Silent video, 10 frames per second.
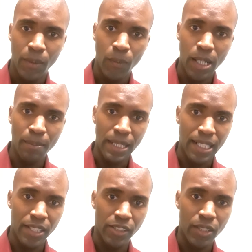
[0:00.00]
Well,
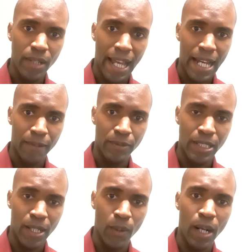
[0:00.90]
because you have
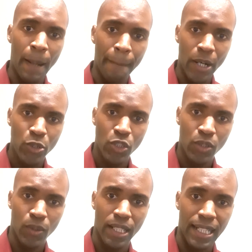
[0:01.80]
no
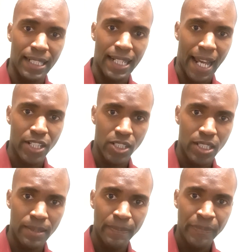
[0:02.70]
emotional
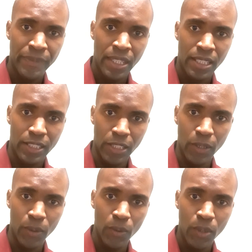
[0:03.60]
connection
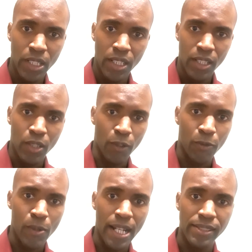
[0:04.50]
to your
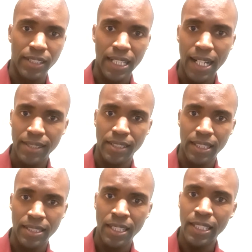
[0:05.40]
friend's
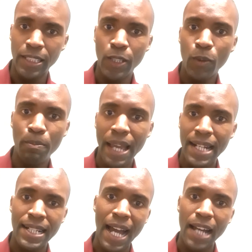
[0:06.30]
cousin, you may
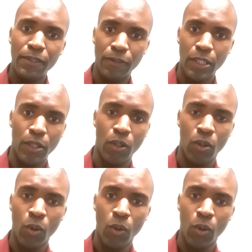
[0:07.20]
not feel